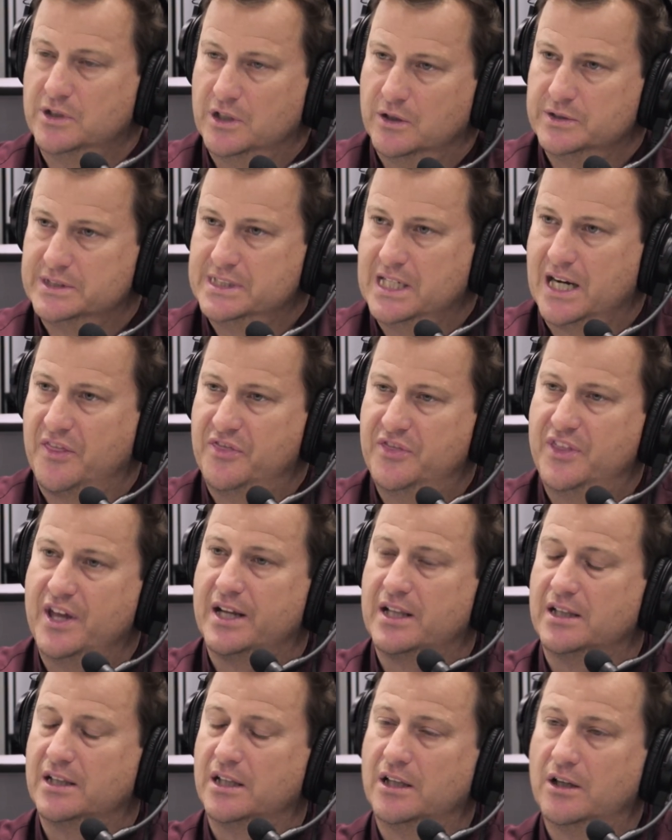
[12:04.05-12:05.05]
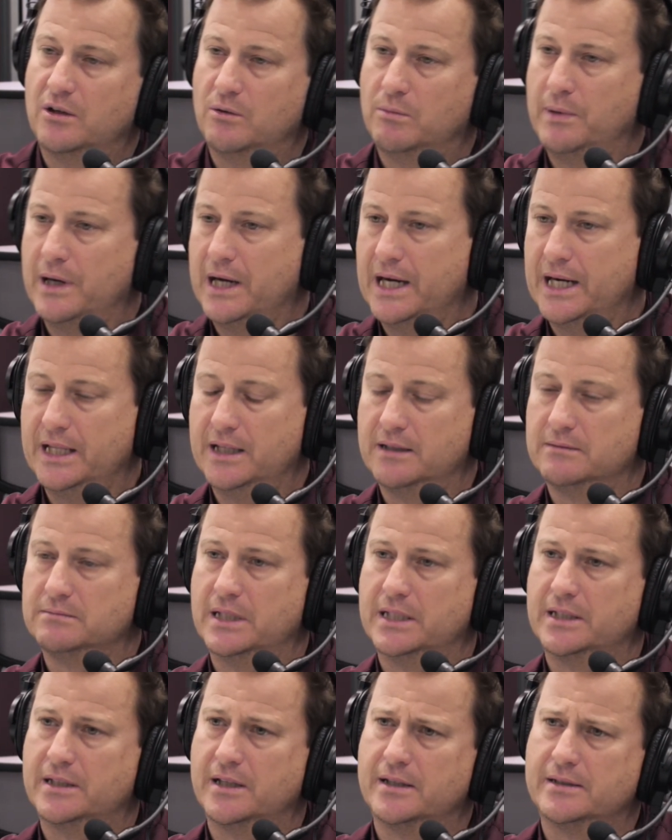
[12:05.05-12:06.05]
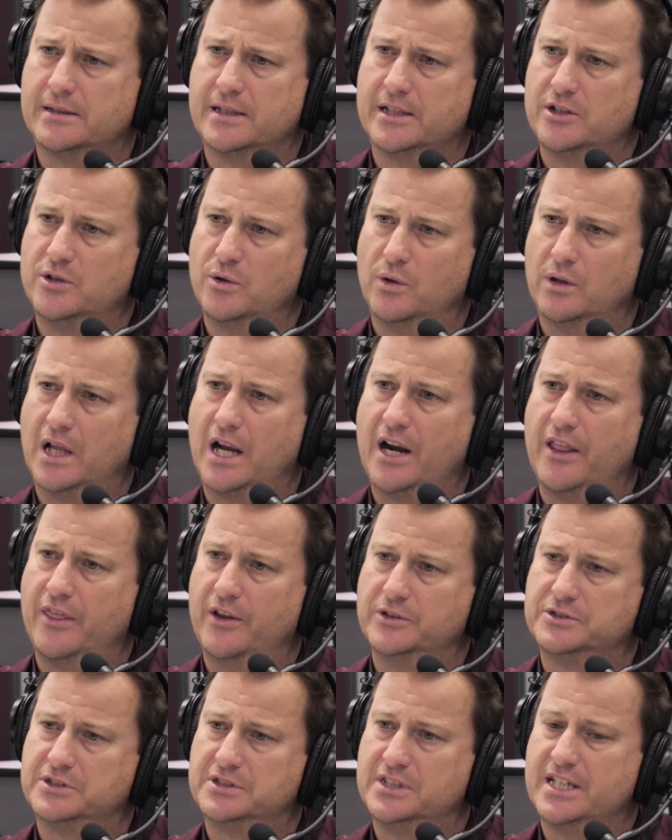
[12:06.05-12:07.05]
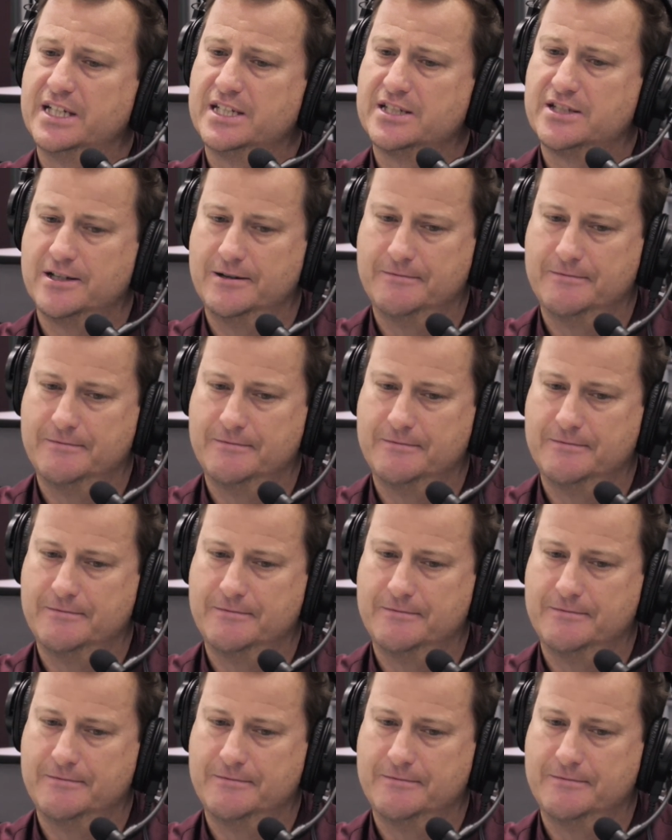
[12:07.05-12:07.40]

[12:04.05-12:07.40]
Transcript: You know, he's kind of thick in the lower body and, and can do a lot of those things.